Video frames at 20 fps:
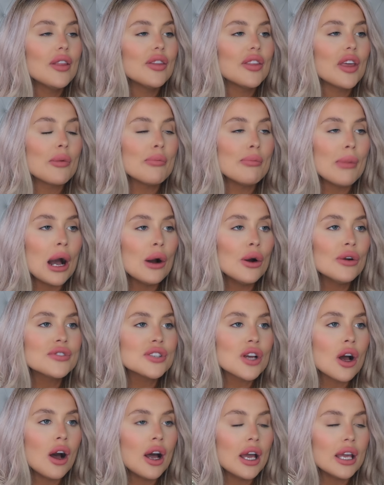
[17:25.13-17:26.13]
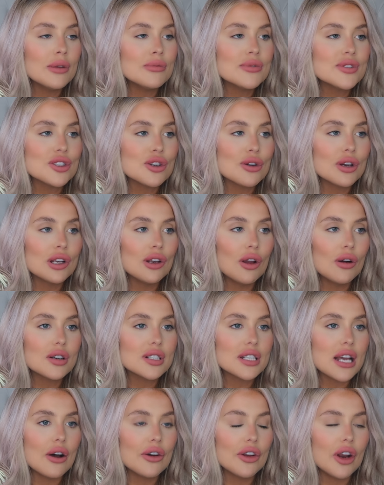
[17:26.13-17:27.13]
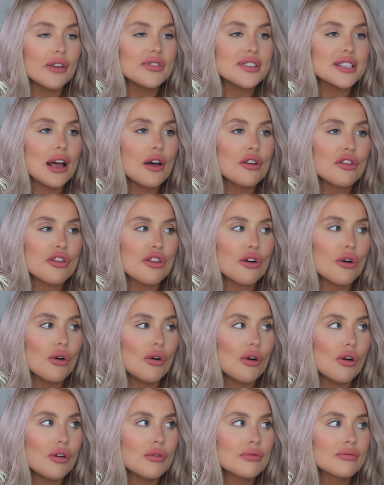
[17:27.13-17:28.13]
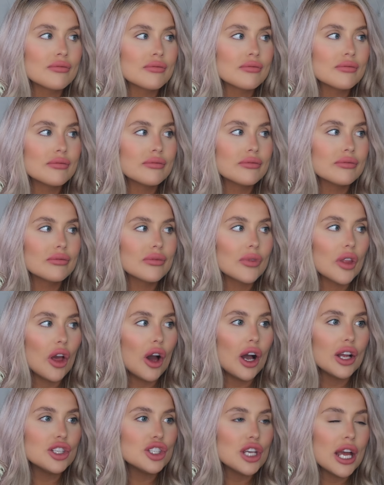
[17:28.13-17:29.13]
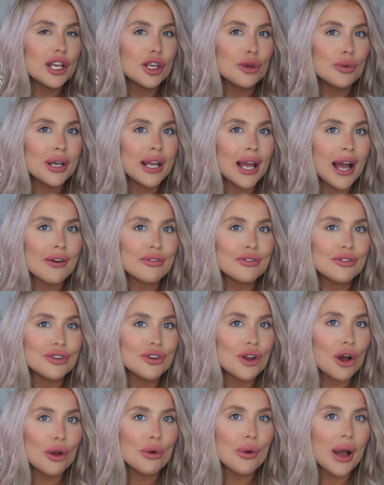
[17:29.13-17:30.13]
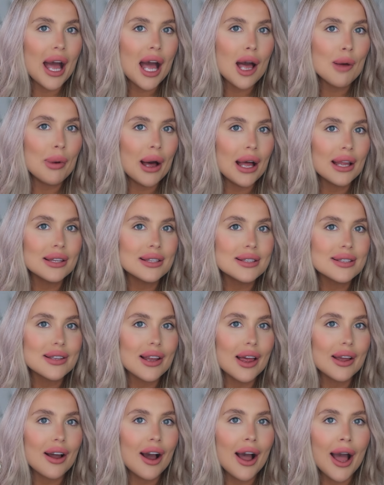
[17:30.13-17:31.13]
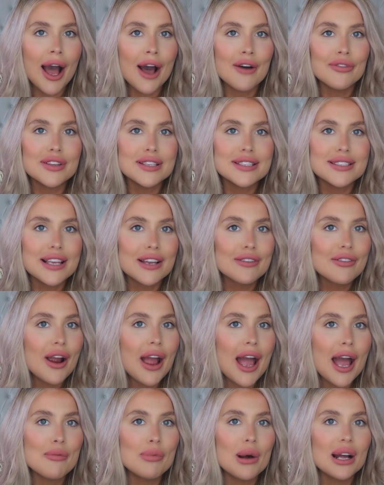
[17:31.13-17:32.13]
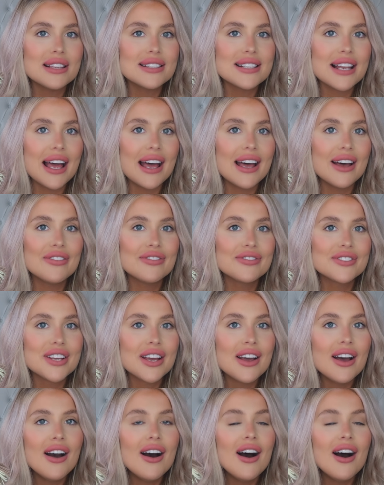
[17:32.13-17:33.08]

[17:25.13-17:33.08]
The amount of times during lockdown I've sat and thought, I genuinely have no hair bands. Like I have zero hair bands left.